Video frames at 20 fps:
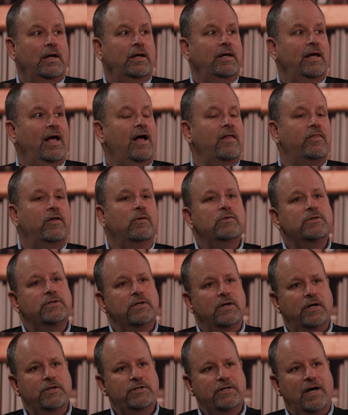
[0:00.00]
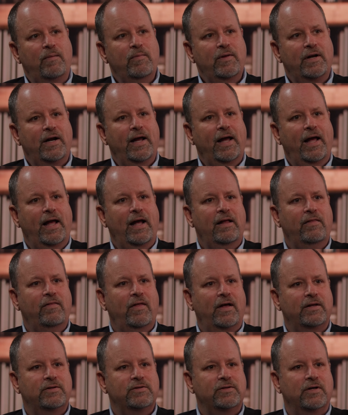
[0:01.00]
Yeah, there was a job that I had
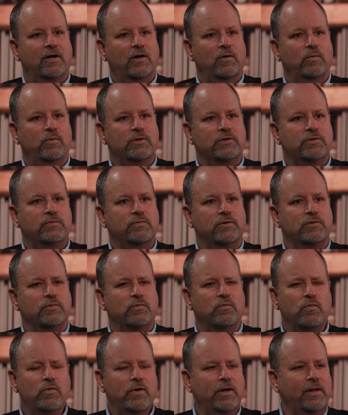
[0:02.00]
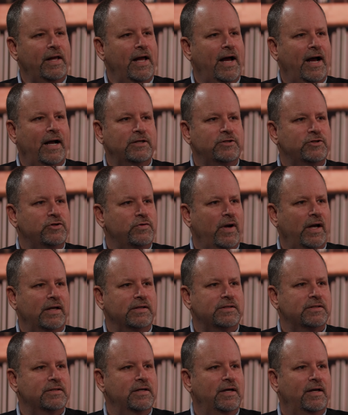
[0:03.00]
that was really high
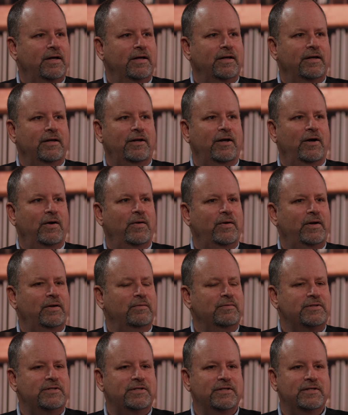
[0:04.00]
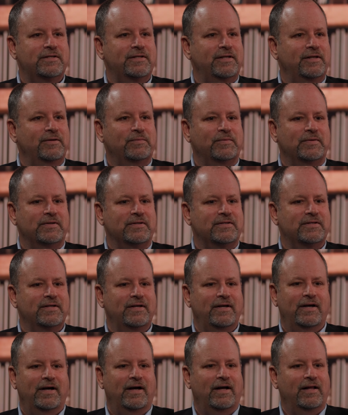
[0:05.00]
stress, and it was
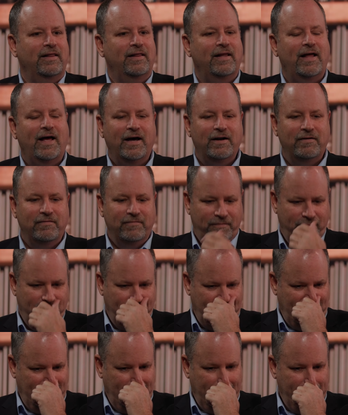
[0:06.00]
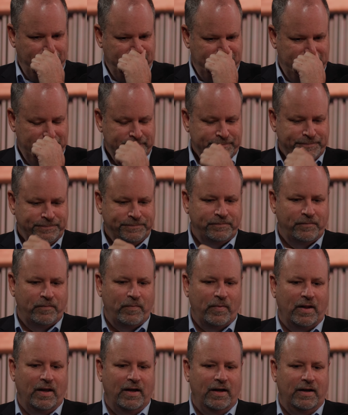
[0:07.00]
a lot of
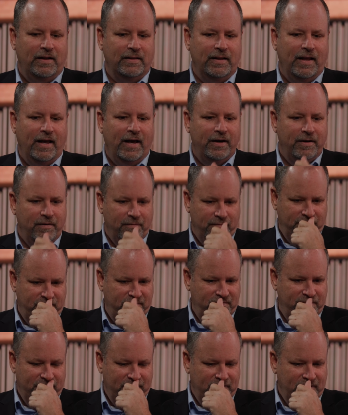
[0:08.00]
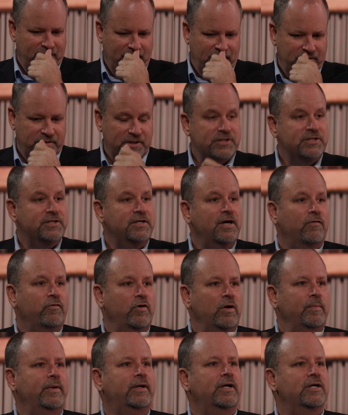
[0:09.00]
a lot of
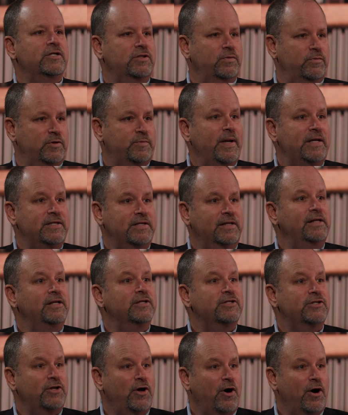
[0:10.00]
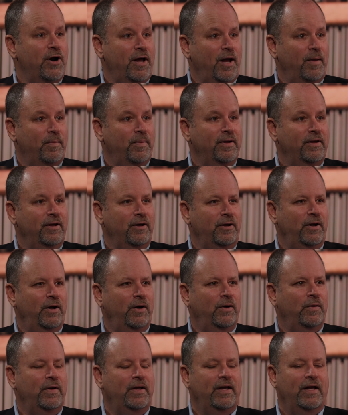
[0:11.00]
discovery because it was basically a startup,
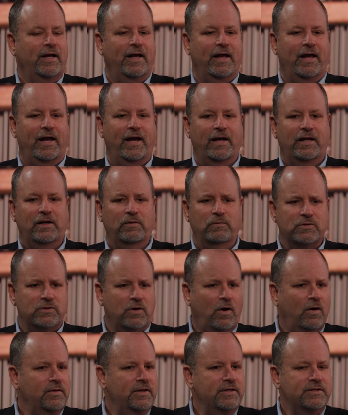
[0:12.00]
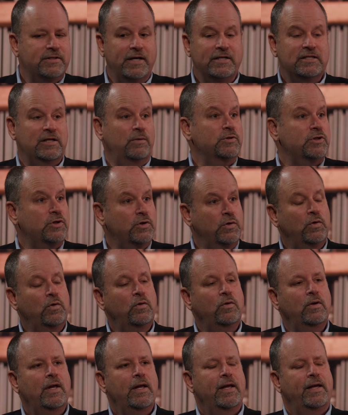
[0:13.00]
and it was all these things, and it was
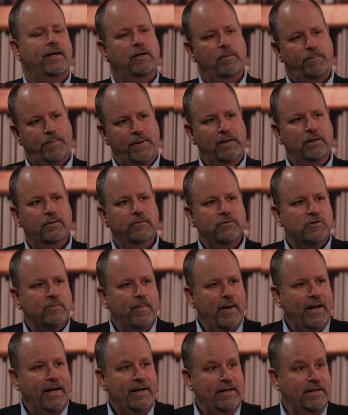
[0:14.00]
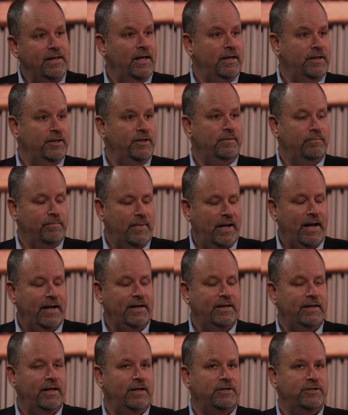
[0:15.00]
cool. It appealed to my
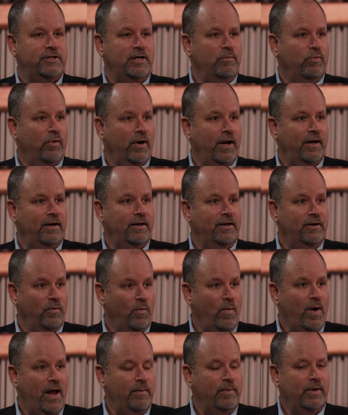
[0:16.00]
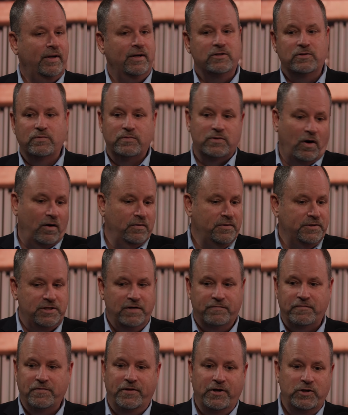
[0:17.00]
ADHD brain in a way because it was all these
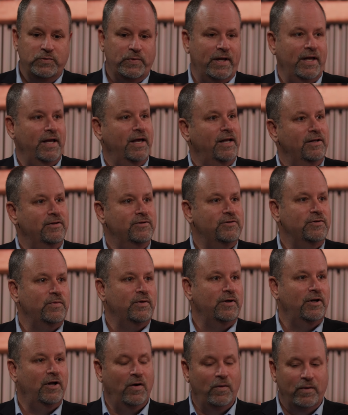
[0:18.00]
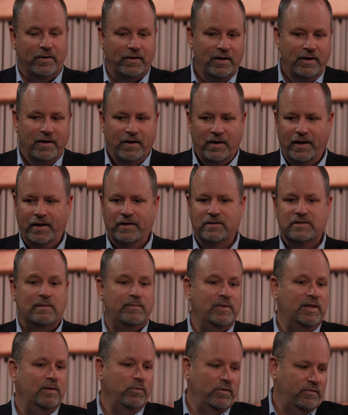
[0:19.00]
different things we can get into, and
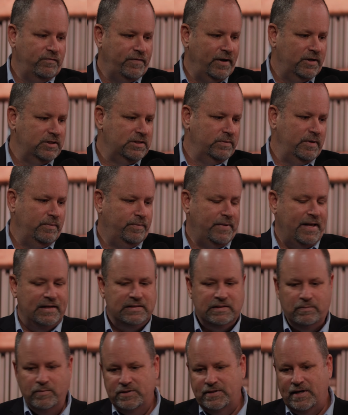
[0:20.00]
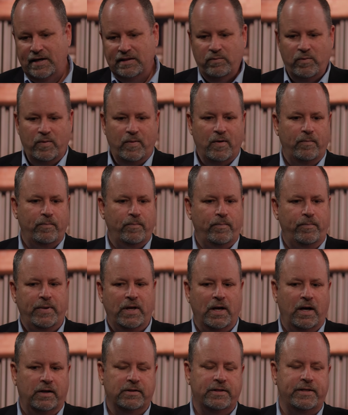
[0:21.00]
some of them would fail, so we'd cast them aside, then we got
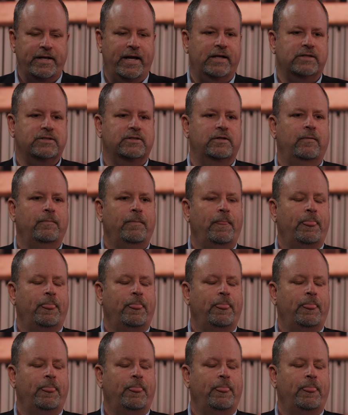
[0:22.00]
beyond to the next.